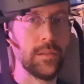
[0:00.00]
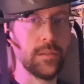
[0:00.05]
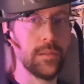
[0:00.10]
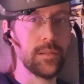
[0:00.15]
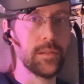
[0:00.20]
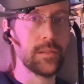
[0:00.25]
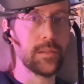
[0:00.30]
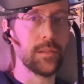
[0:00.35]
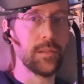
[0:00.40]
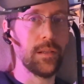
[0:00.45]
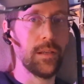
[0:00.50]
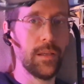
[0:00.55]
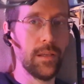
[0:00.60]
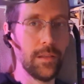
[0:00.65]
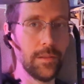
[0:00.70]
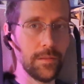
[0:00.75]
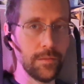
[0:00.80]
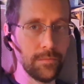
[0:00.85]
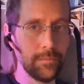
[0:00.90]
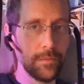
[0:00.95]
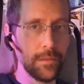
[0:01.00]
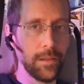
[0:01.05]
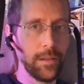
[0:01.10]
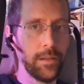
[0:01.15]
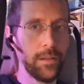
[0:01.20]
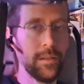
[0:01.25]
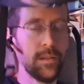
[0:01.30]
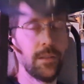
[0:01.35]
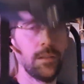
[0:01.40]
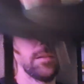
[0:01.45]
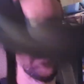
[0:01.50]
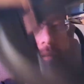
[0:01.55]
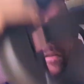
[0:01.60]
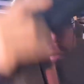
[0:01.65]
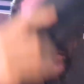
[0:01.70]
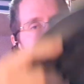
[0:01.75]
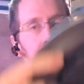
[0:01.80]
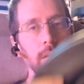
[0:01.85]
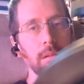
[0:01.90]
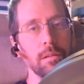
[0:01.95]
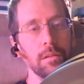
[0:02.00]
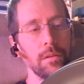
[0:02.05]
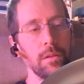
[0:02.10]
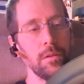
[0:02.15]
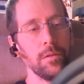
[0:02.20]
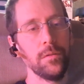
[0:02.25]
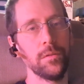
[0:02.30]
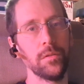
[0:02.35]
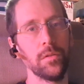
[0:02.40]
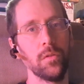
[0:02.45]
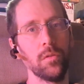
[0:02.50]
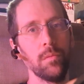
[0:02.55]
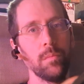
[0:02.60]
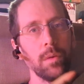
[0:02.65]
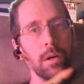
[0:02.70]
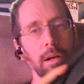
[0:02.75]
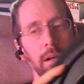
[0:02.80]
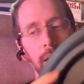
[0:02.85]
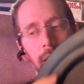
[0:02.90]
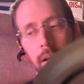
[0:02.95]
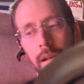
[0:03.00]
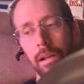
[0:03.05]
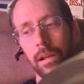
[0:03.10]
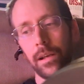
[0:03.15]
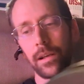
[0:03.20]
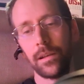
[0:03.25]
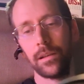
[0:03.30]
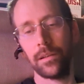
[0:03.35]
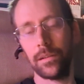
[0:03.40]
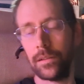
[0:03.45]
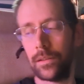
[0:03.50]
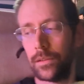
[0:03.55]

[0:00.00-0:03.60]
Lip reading: this thing you can YouTube iron neck,